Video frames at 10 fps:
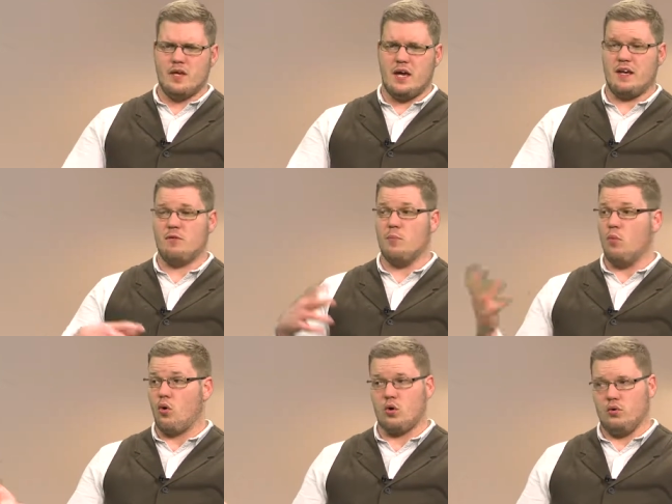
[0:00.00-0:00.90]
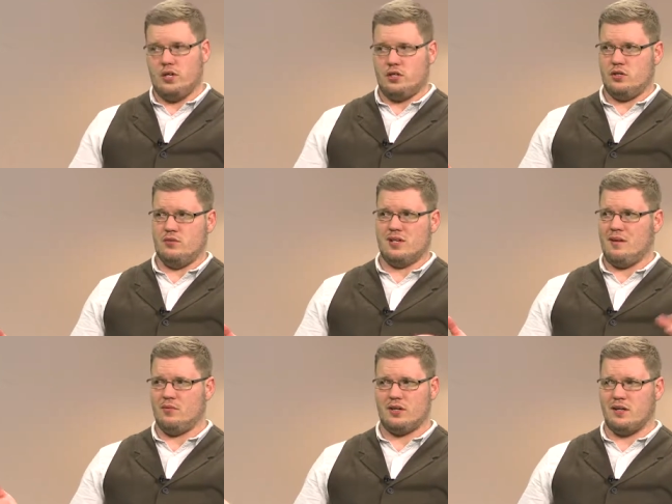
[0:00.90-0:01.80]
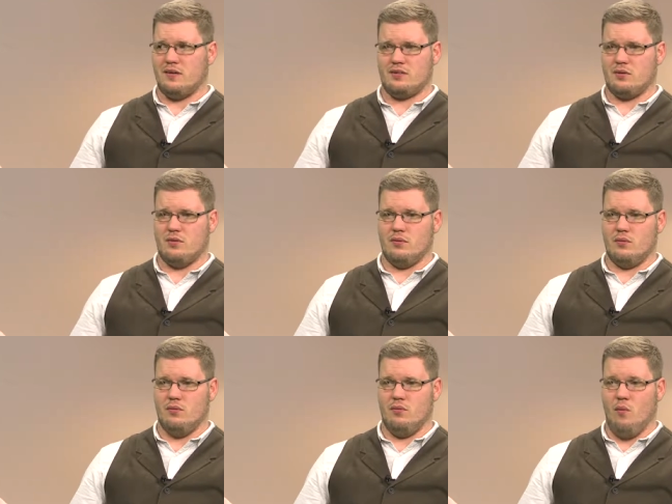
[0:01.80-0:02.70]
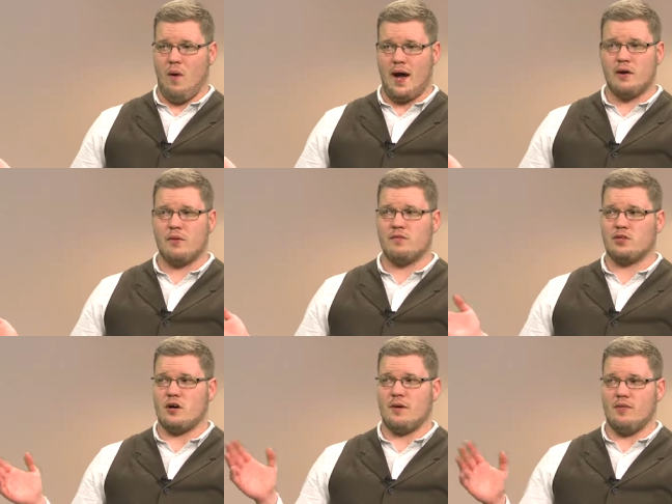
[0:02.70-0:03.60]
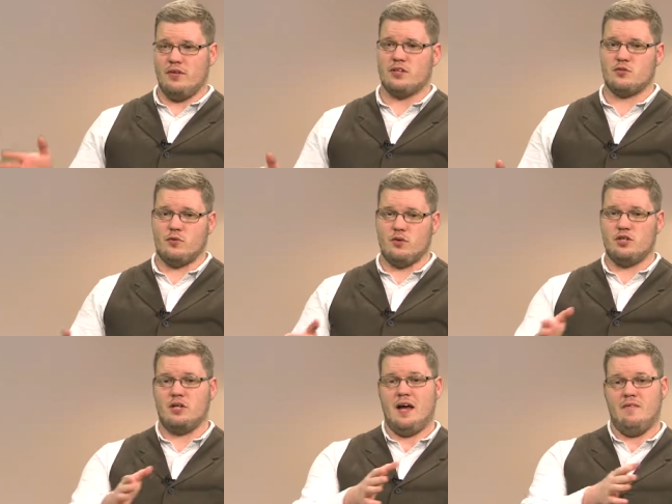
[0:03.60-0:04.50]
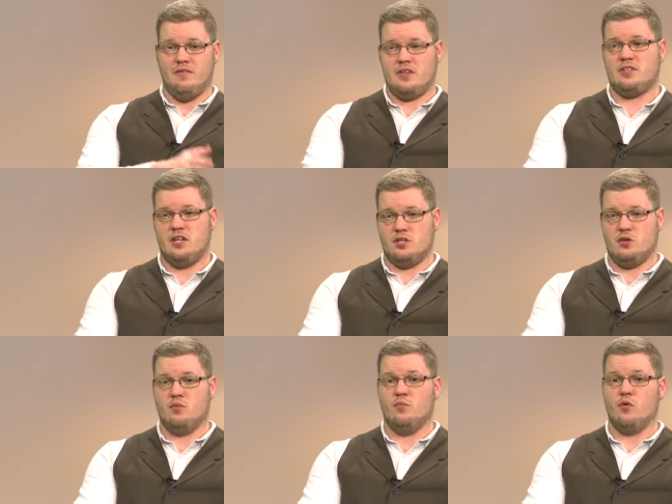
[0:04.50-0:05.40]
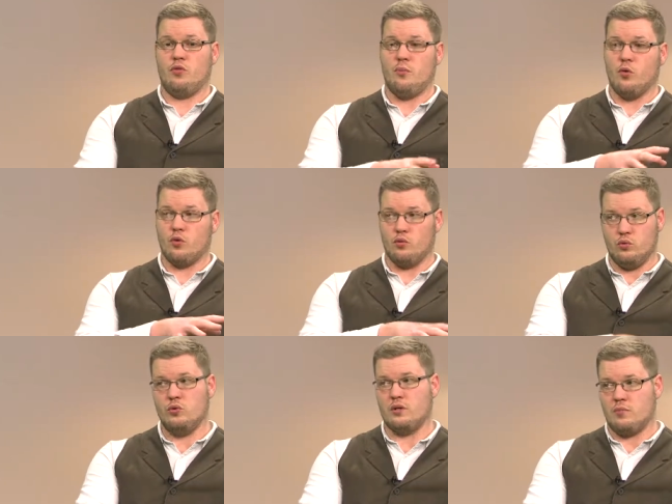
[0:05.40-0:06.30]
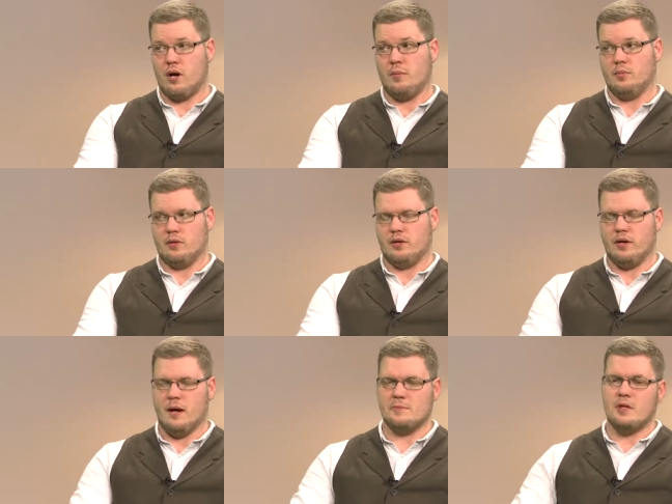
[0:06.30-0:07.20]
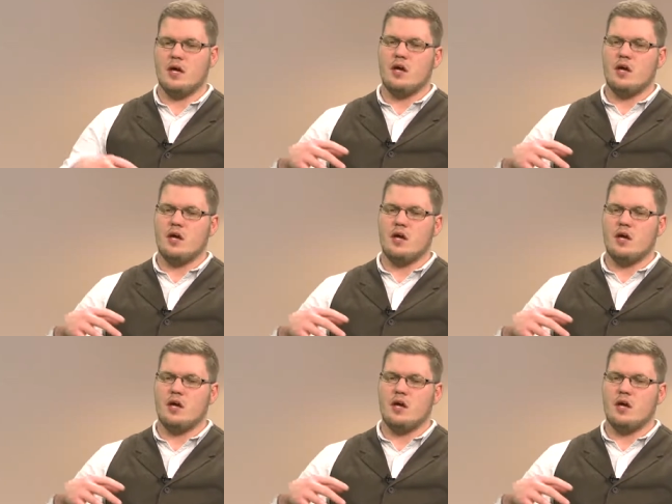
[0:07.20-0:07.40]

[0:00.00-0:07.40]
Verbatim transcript: and even moral issues, and I'm looking at this going, why are we even talking about this when we should have this issue, more, the more rooted problem, cleared up?